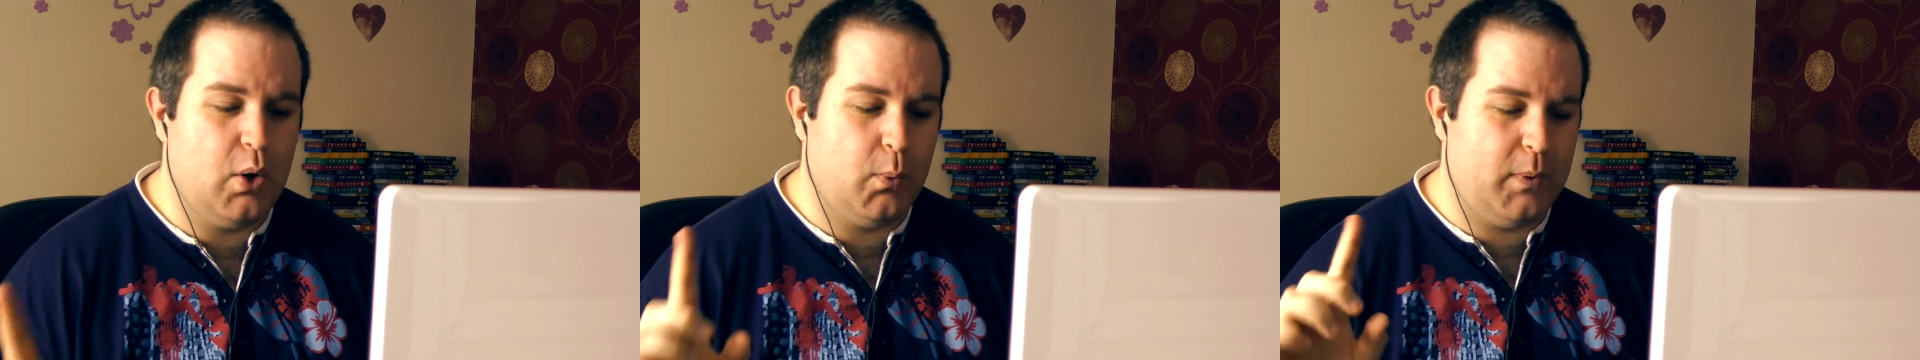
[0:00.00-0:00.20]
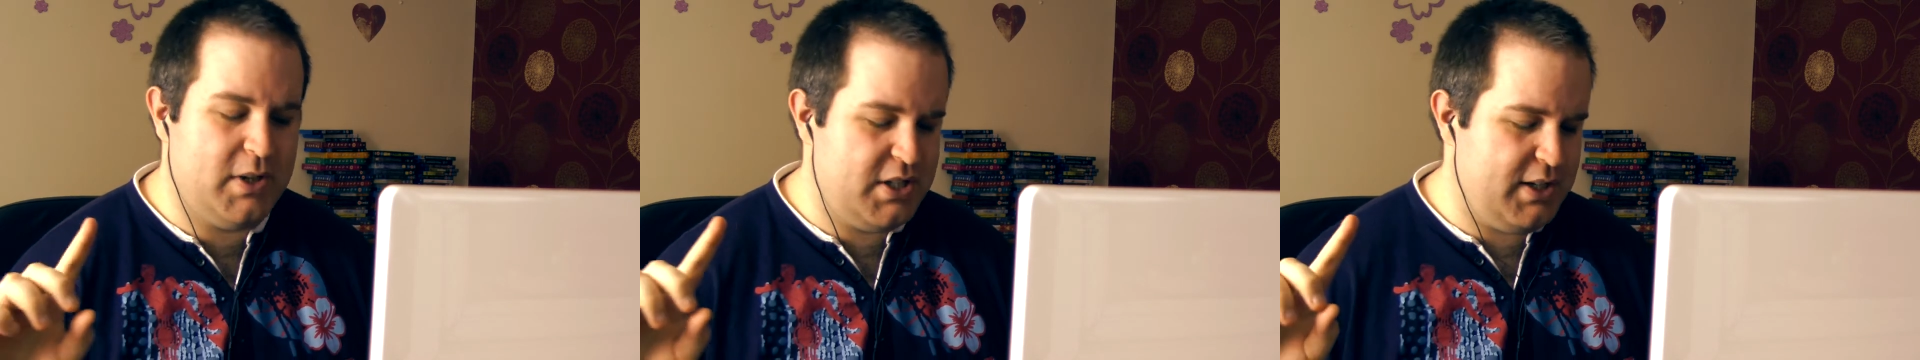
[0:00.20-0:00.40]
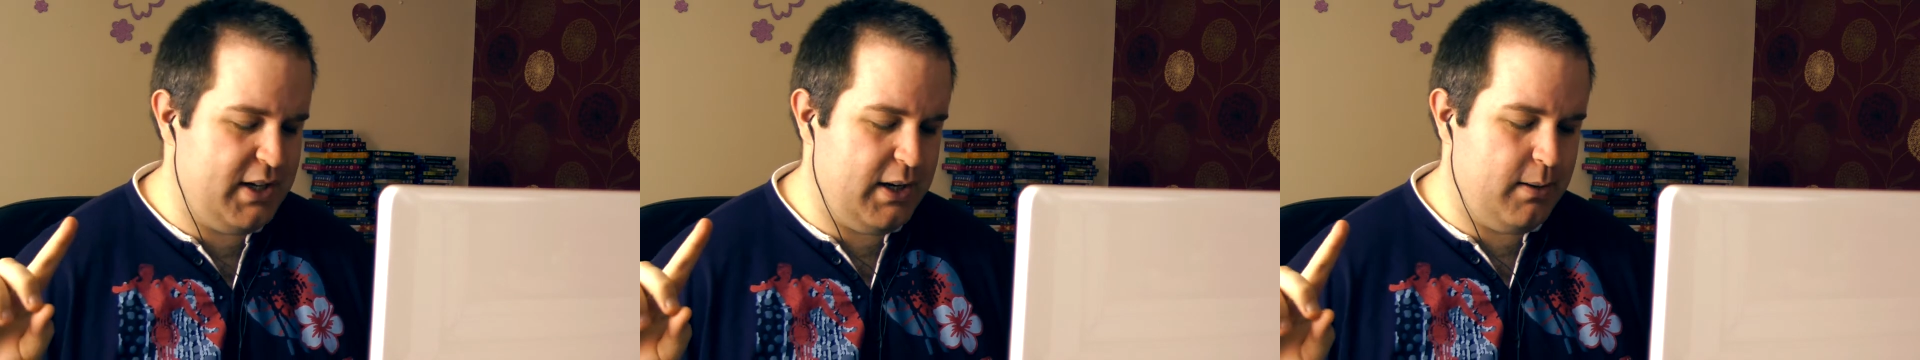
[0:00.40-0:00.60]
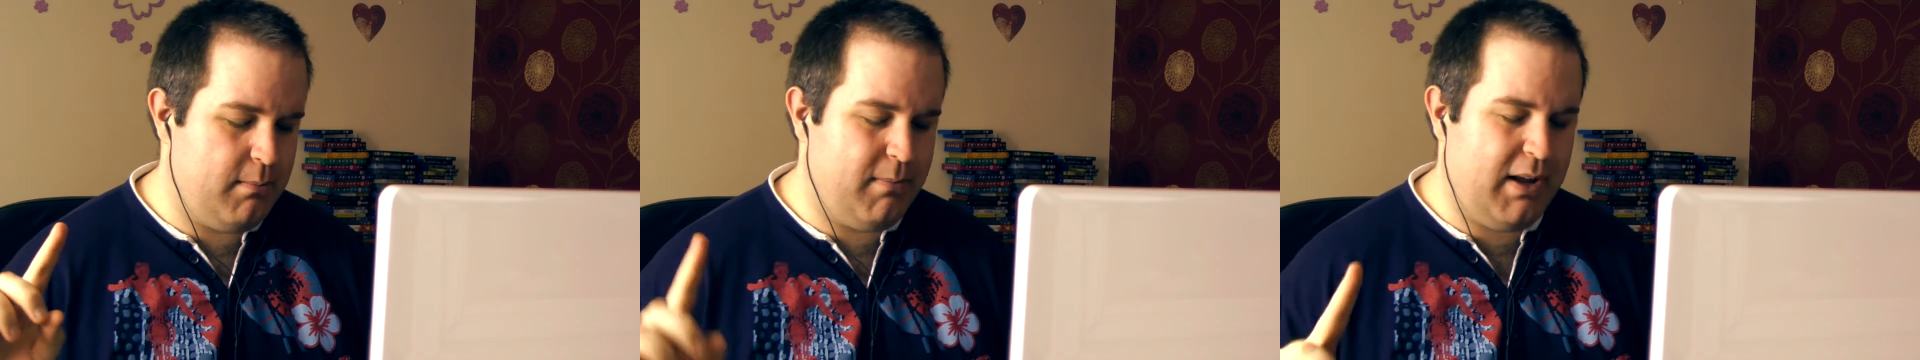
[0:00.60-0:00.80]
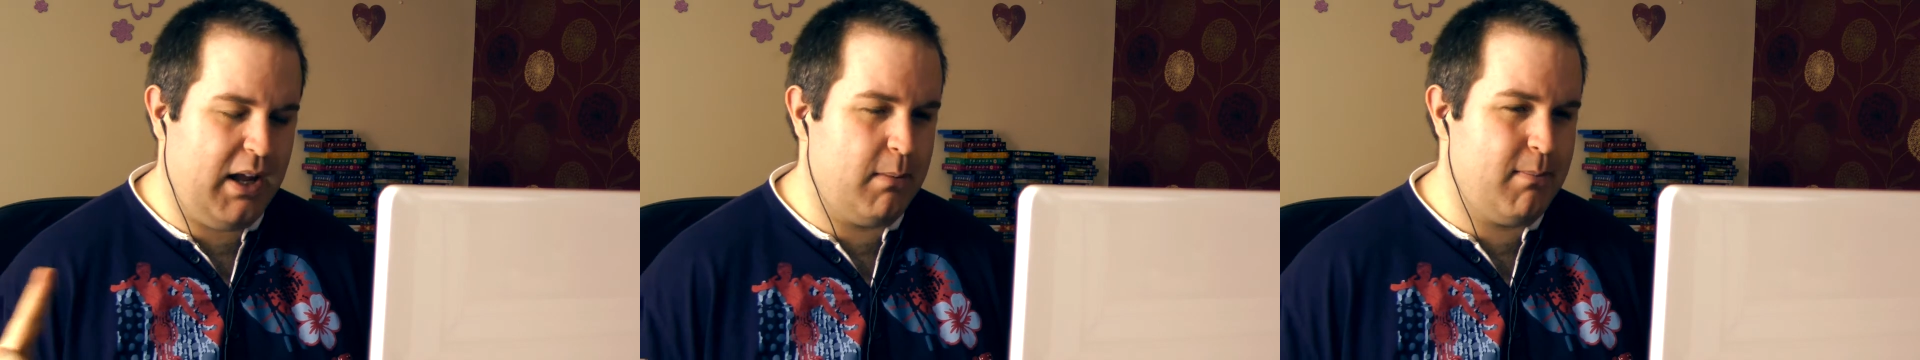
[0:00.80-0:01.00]
which
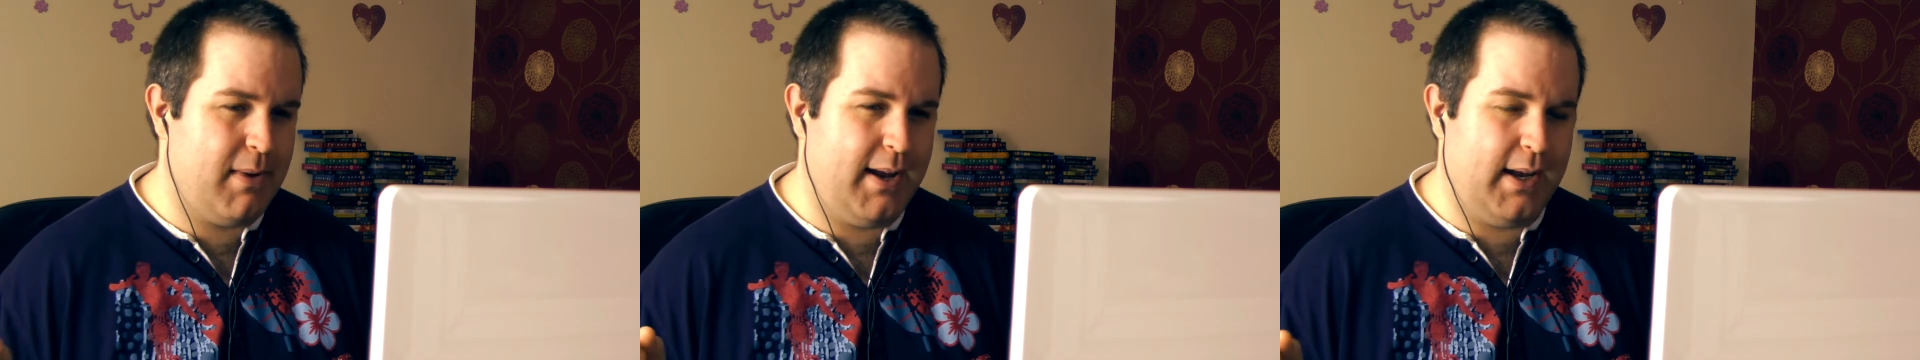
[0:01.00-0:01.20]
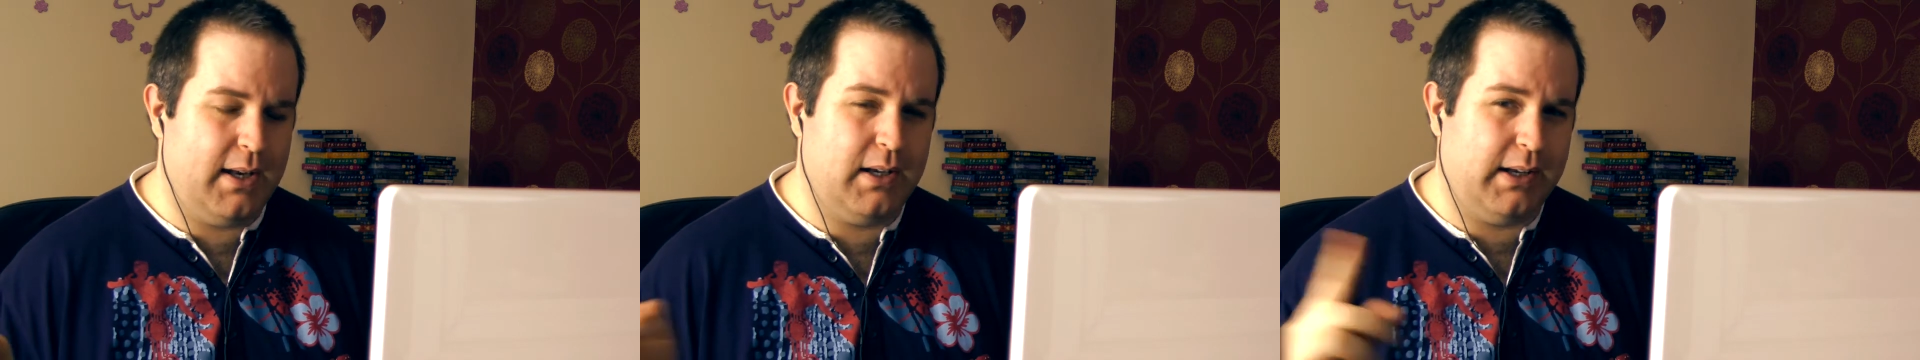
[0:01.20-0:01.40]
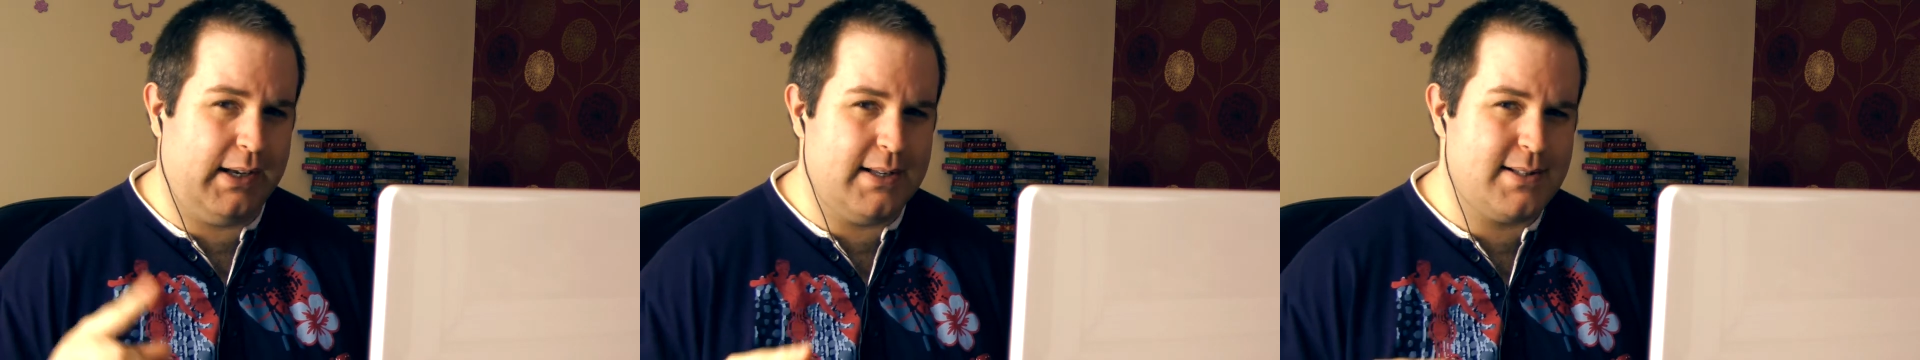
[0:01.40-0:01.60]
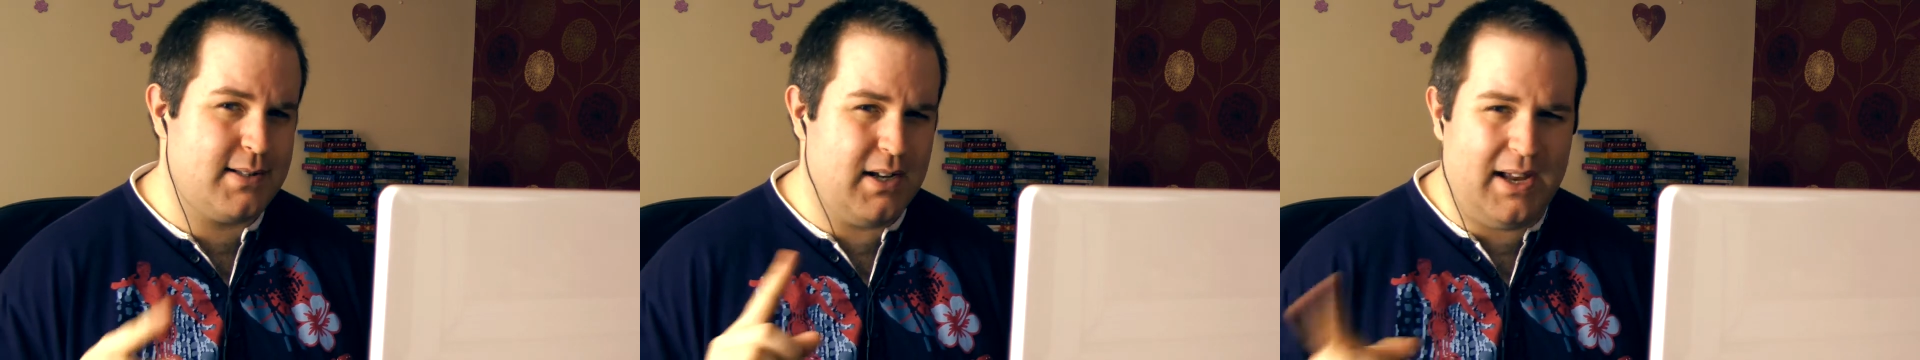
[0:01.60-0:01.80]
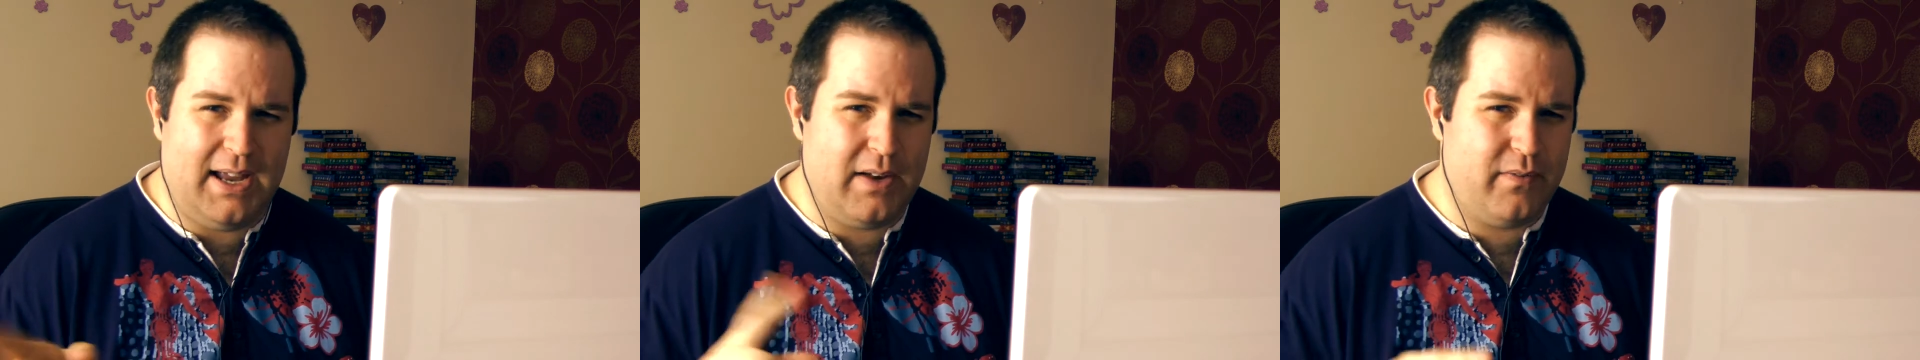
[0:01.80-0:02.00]
me and my niece,
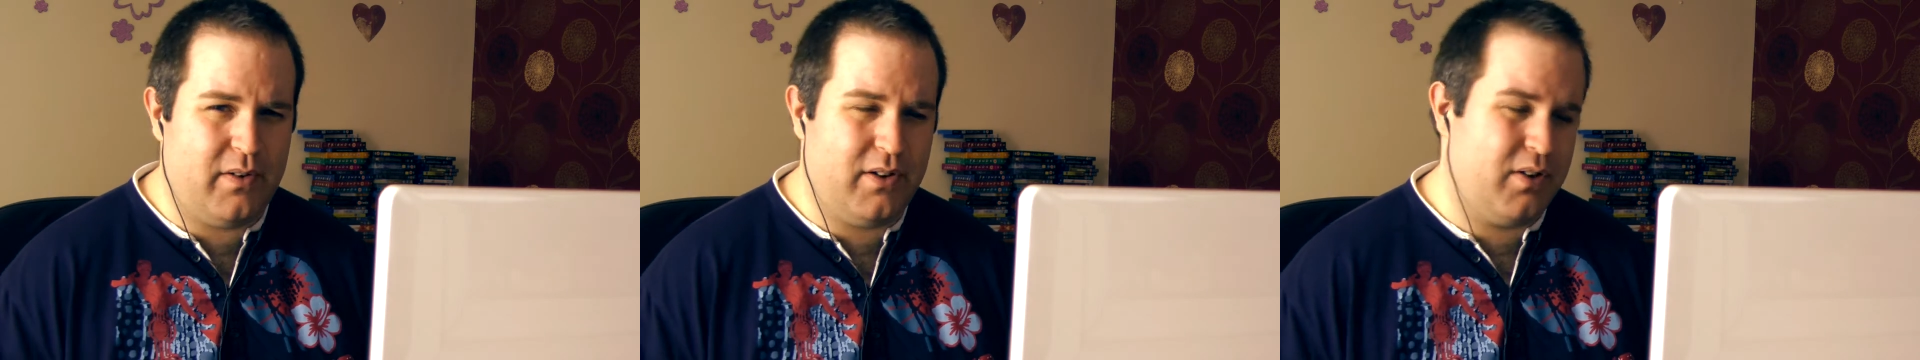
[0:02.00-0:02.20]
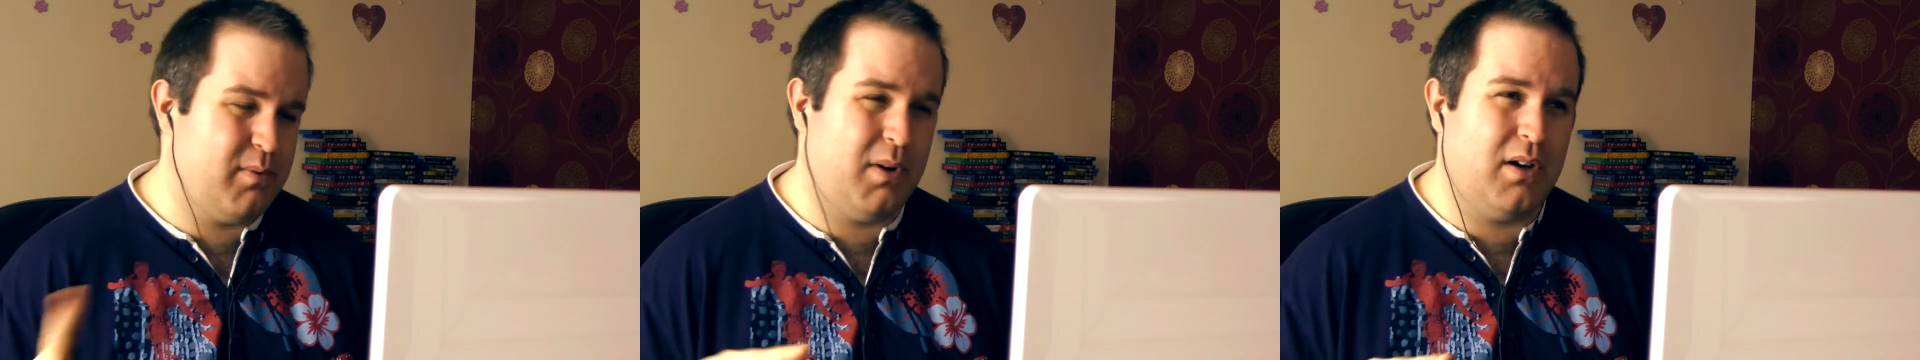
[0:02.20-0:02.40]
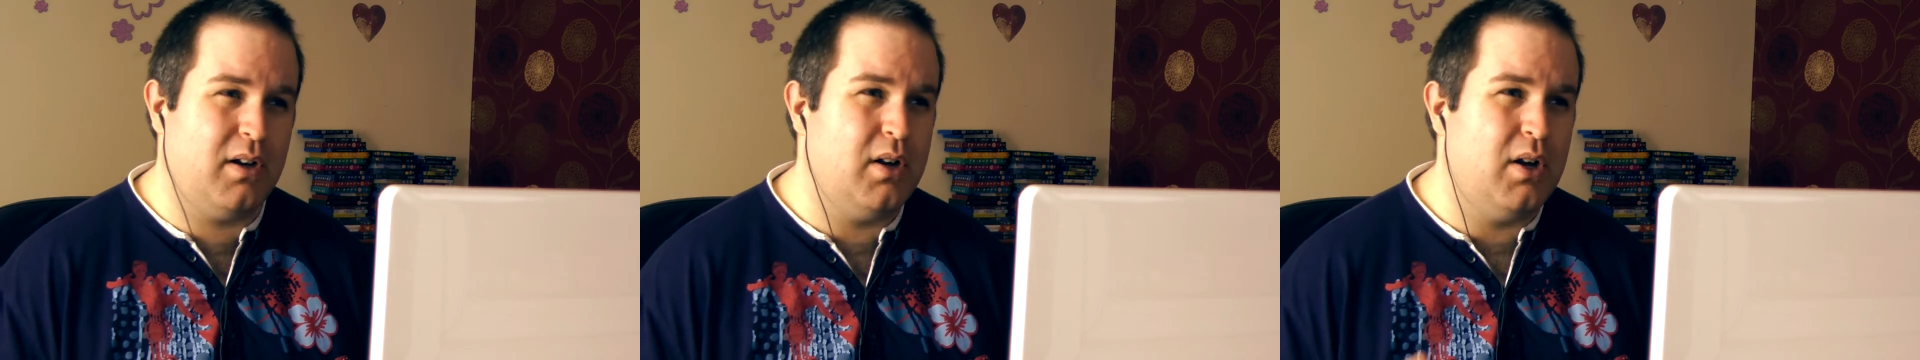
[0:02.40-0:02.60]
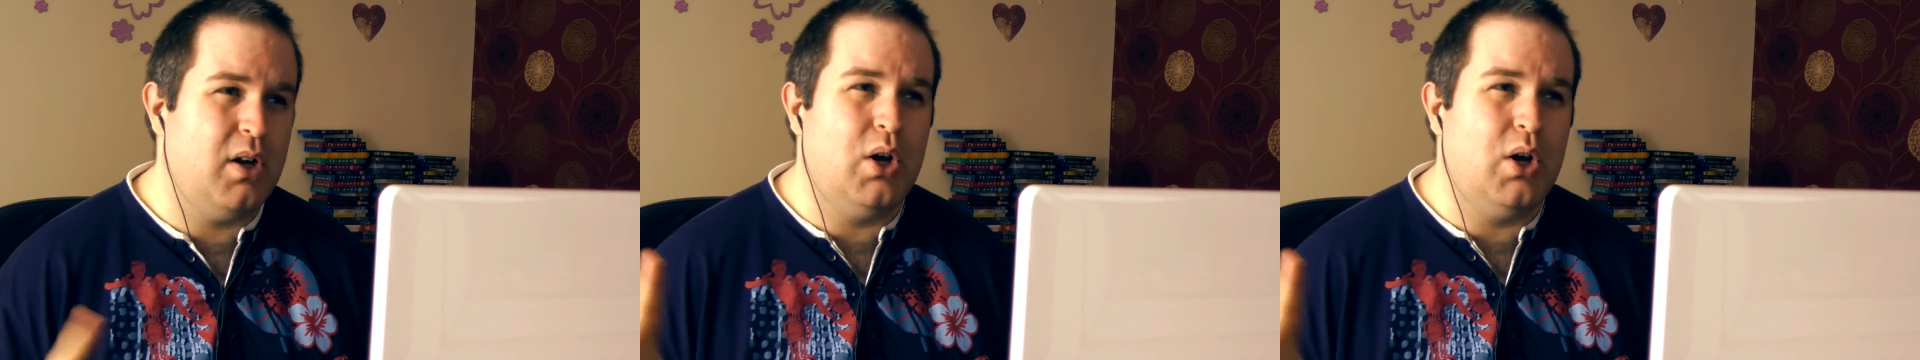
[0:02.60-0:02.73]
not Heather, did one.